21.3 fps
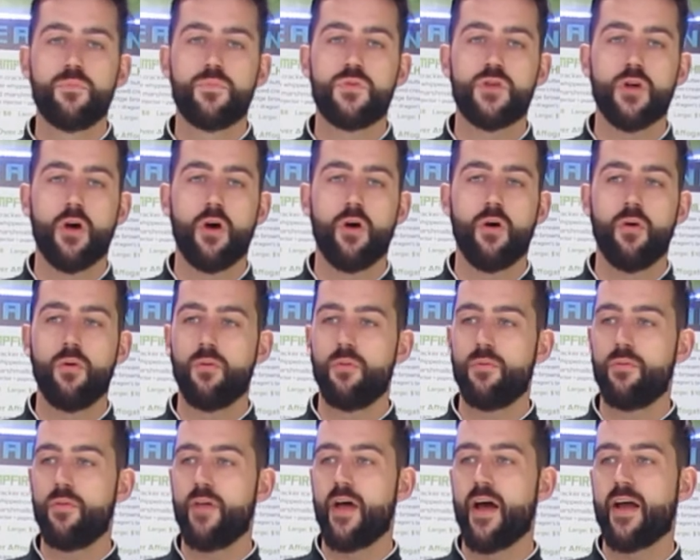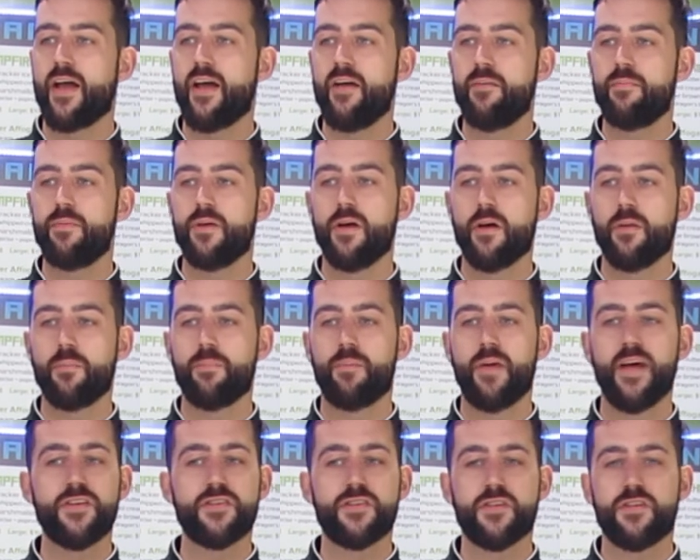So that gave me a
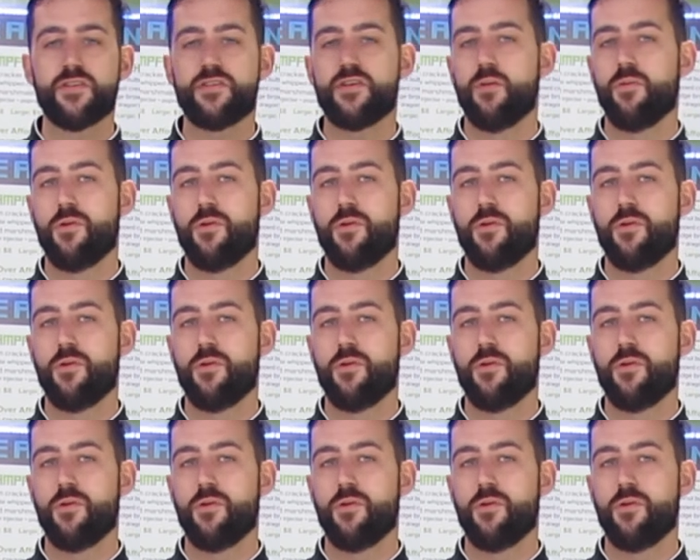basis.